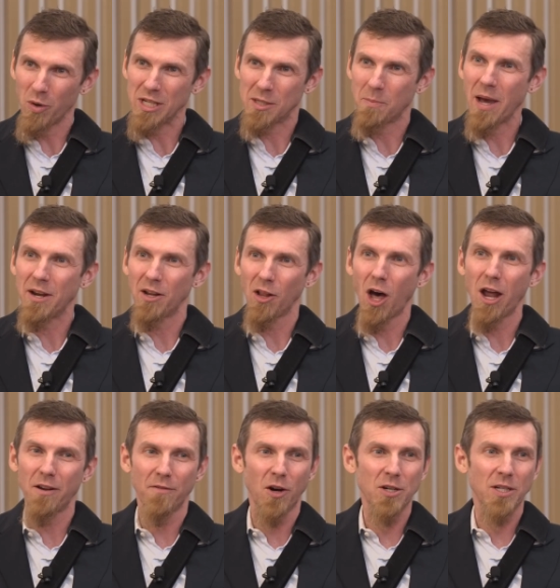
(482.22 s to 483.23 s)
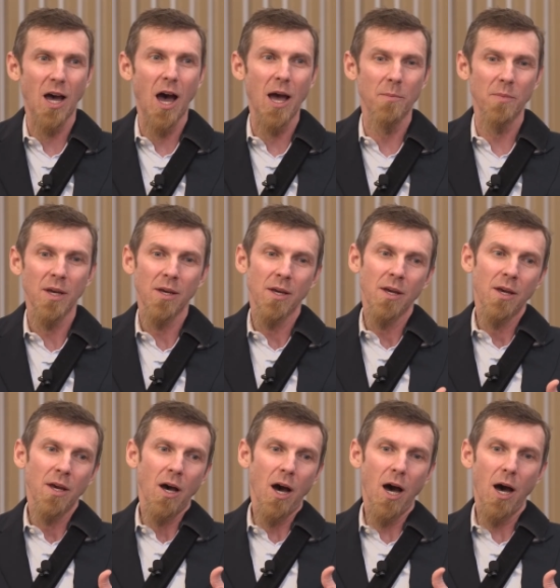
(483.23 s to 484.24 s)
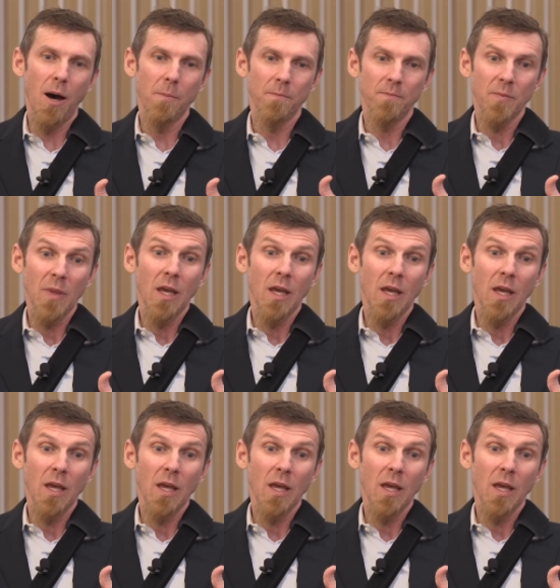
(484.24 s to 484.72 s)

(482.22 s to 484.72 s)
we spend a lot of our time um,